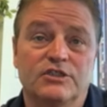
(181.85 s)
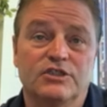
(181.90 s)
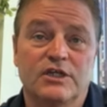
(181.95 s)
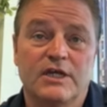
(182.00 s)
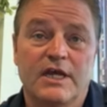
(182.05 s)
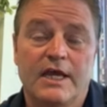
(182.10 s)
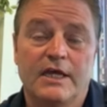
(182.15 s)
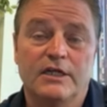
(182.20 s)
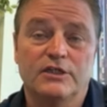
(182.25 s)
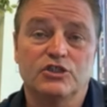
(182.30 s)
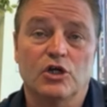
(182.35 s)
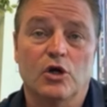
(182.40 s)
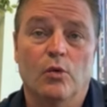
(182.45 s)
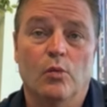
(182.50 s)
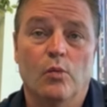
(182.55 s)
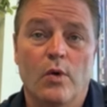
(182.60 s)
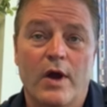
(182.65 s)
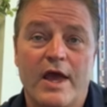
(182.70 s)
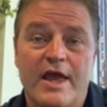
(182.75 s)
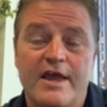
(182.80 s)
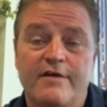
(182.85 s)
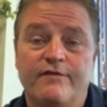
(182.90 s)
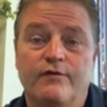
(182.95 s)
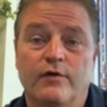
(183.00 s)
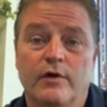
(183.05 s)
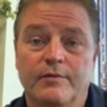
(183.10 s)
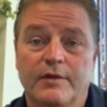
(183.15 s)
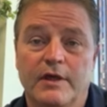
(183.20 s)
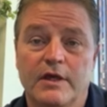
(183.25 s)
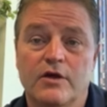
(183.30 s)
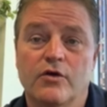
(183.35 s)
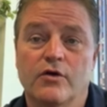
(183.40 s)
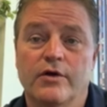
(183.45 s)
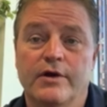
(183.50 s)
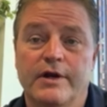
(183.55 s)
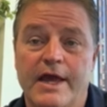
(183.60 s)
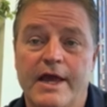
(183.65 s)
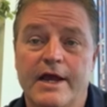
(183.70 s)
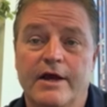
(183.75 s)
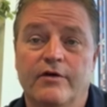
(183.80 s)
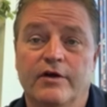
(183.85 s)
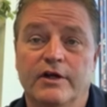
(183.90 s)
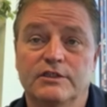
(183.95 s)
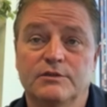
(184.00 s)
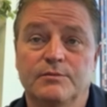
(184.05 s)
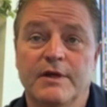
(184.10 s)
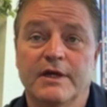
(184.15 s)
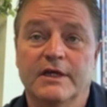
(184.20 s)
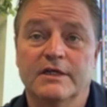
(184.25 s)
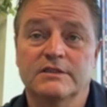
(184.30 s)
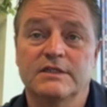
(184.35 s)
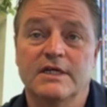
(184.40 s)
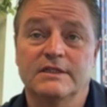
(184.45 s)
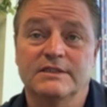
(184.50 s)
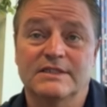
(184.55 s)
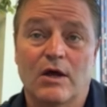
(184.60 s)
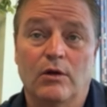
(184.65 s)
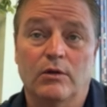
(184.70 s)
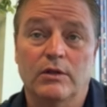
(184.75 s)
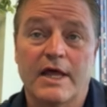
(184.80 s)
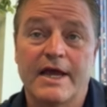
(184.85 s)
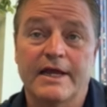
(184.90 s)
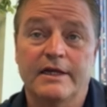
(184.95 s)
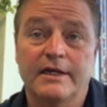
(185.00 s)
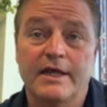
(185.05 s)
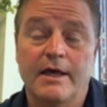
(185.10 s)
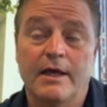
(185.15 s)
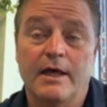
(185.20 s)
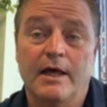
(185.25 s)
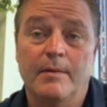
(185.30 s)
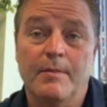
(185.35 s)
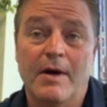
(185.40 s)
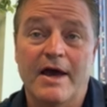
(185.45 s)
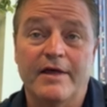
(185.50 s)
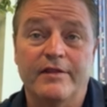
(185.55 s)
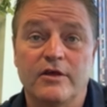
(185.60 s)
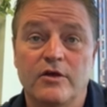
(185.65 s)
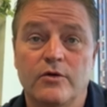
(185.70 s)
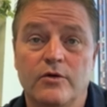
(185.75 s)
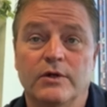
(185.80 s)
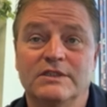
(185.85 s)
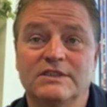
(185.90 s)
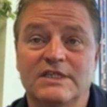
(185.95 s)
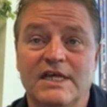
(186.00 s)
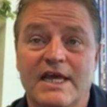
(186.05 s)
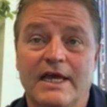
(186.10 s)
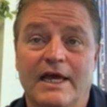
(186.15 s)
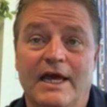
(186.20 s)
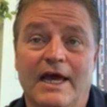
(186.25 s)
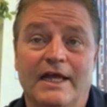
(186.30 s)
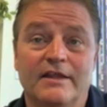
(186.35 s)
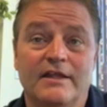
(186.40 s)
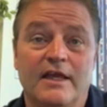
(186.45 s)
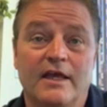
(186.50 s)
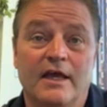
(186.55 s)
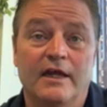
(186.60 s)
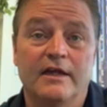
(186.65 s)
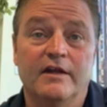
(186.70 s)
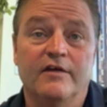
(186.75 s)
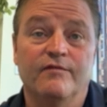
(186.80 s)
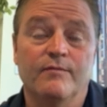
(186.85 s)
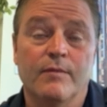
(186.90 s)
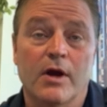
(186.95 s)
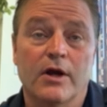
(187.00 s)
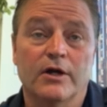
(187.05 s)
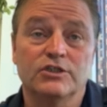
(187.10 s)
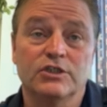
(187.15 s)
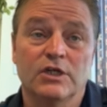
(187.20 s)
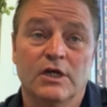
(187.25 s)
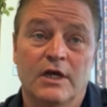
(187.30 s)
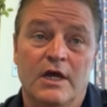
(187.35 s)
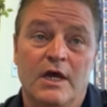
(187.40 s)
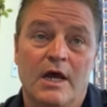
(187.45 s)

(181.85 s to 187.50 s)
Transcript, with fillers: change away from the current acreage mix as outlined uh, by the USDA at the end of March,